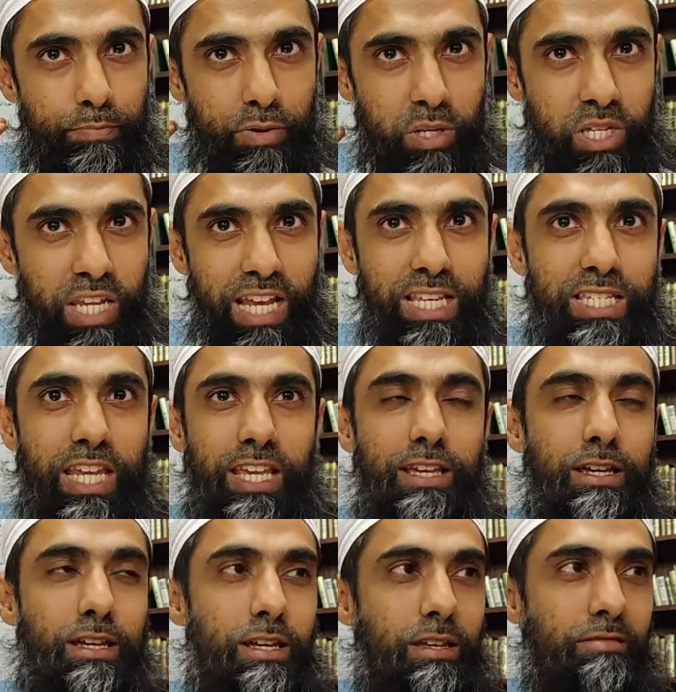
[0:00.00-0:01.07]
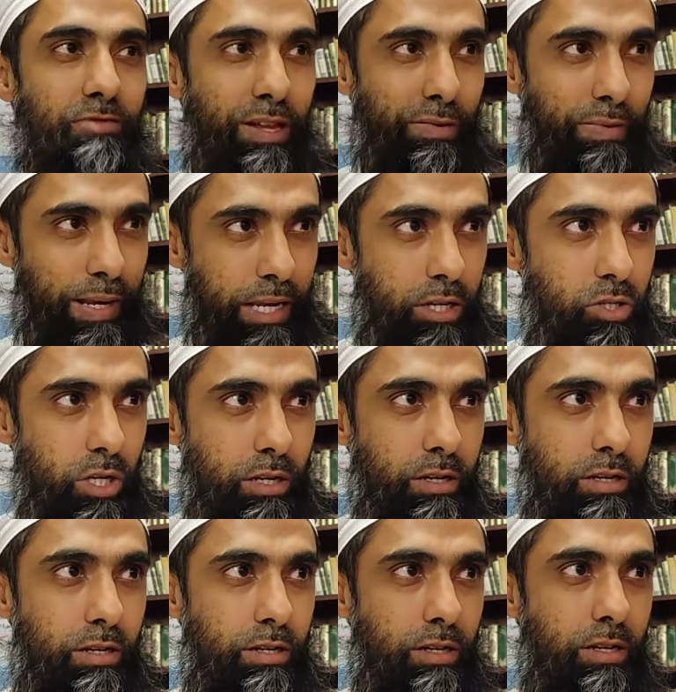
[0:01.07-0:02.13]
Presenting the religion.
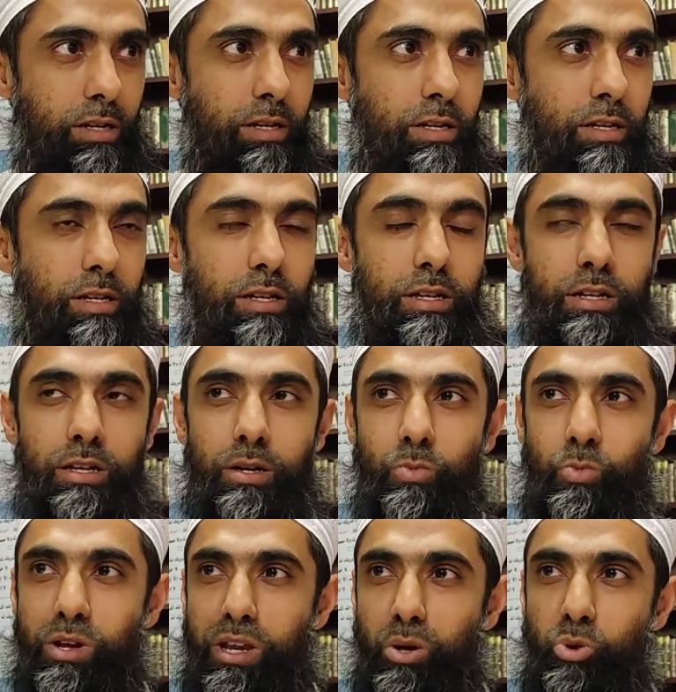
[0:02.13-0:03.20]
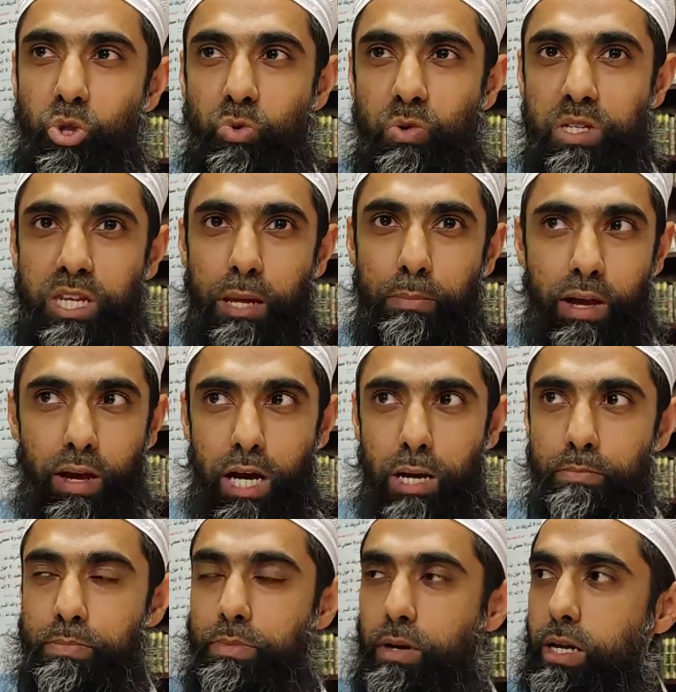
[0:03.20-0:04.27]
Well, in Urdu we say
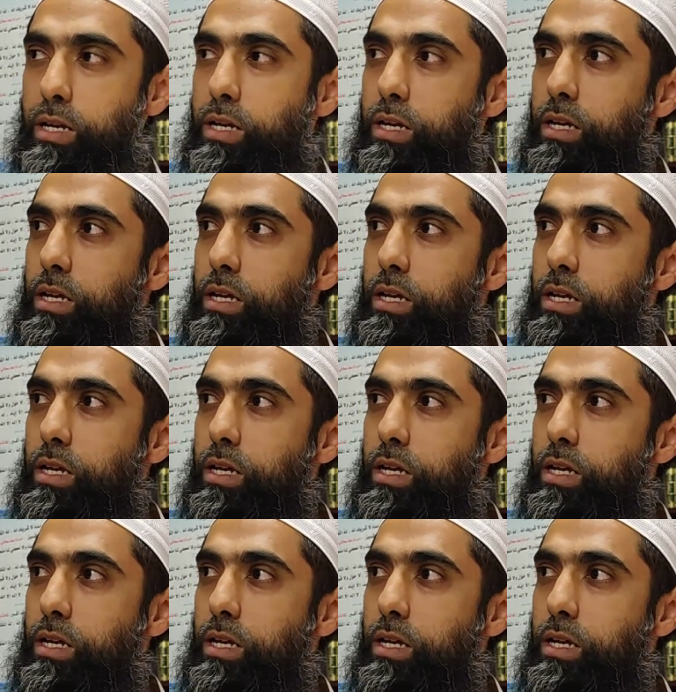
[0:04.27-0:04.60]
pegham, right?